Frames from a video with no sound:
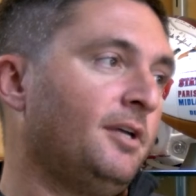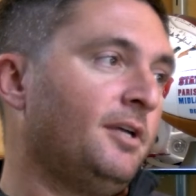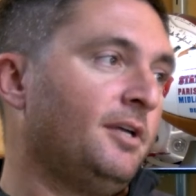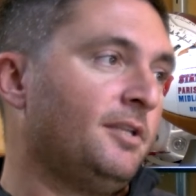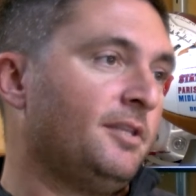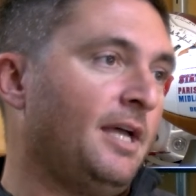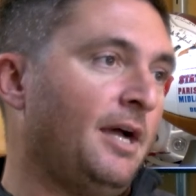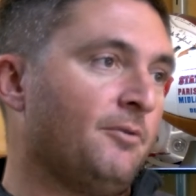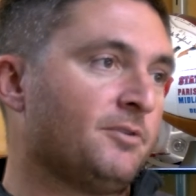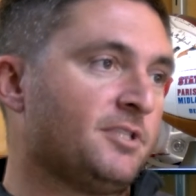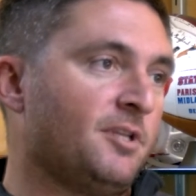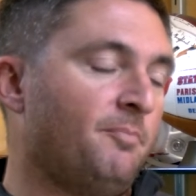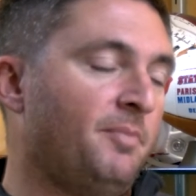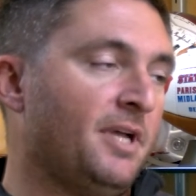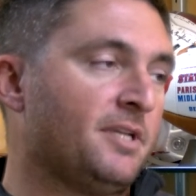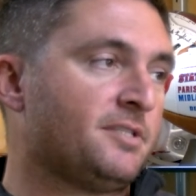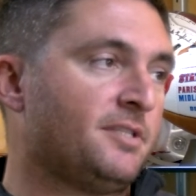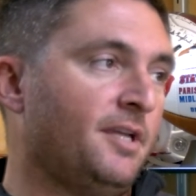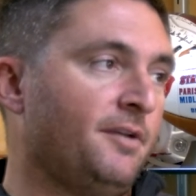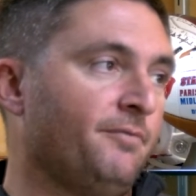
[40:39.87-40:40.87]
that was the
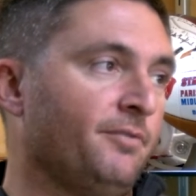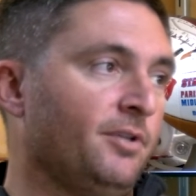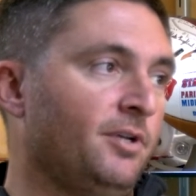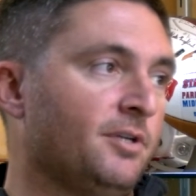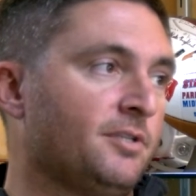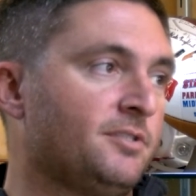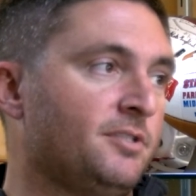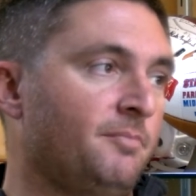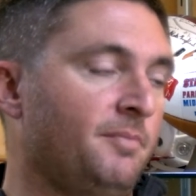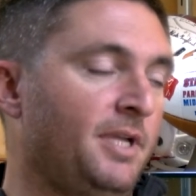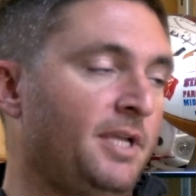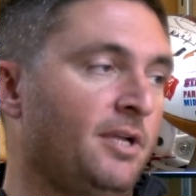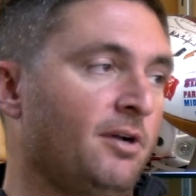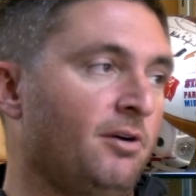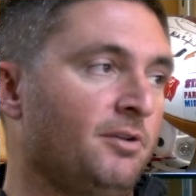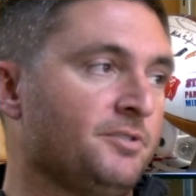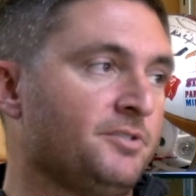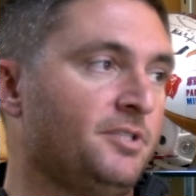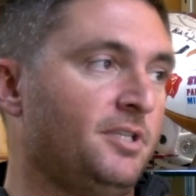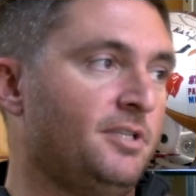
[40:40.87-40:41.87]
best they've looked to me
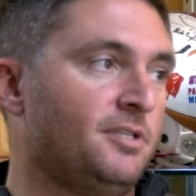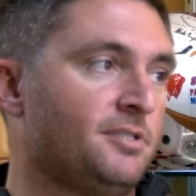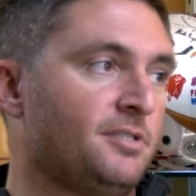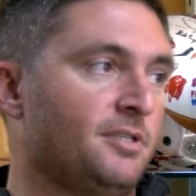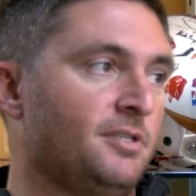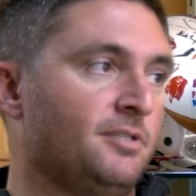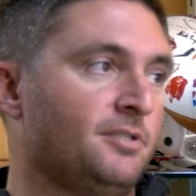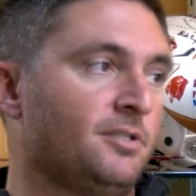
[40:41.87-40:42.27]
all season.